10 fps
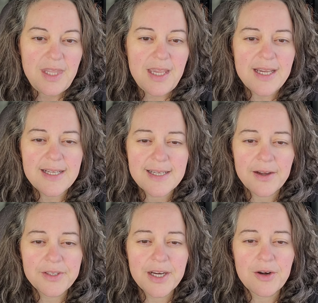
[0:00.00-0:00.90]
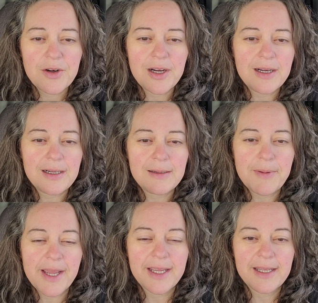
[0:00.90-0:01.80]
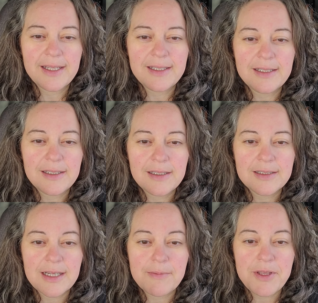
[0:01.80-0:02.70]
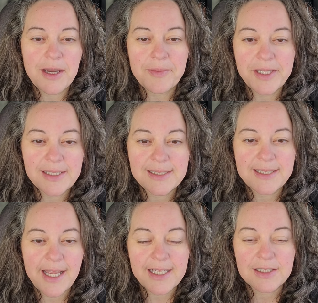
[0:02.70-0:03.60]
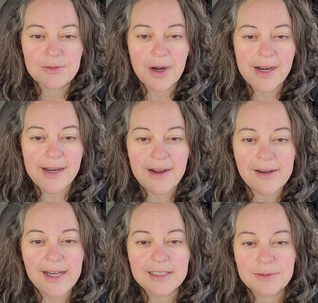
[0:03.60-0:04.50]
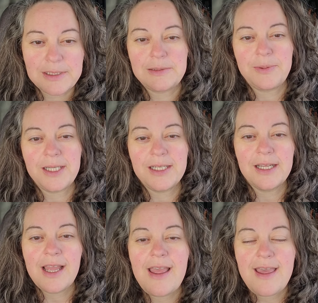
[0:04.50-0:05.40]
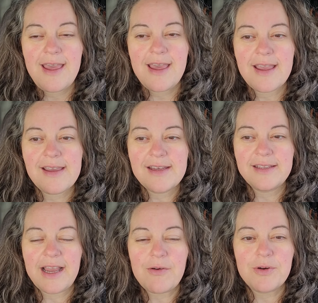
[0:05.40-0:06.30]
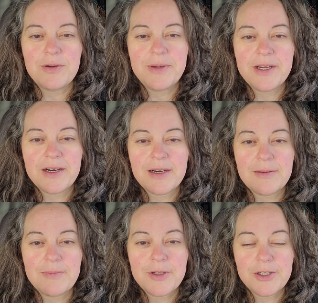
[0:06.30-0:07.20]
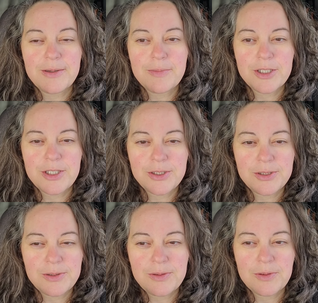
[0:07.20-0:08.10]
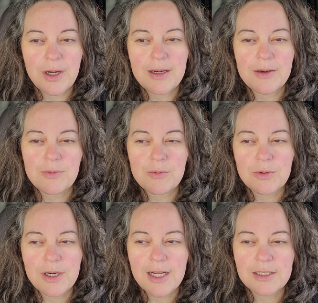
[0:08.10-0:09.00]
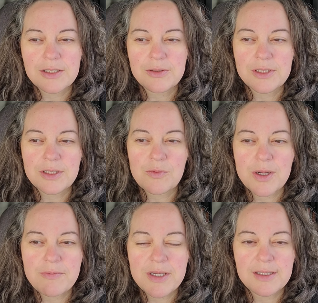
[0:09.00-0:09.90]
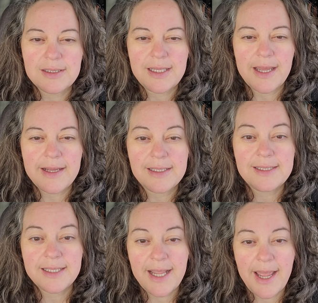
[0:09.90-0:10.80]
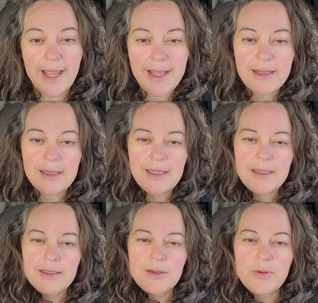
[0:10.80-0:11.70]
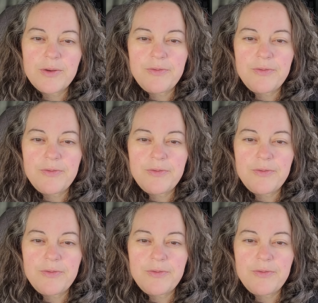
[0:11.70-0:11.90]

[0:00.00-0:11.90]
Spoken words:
he's out there making some yummy steaks right now as we speak, and that will be our meal number 2. We're not doing the 1 meal a day today. We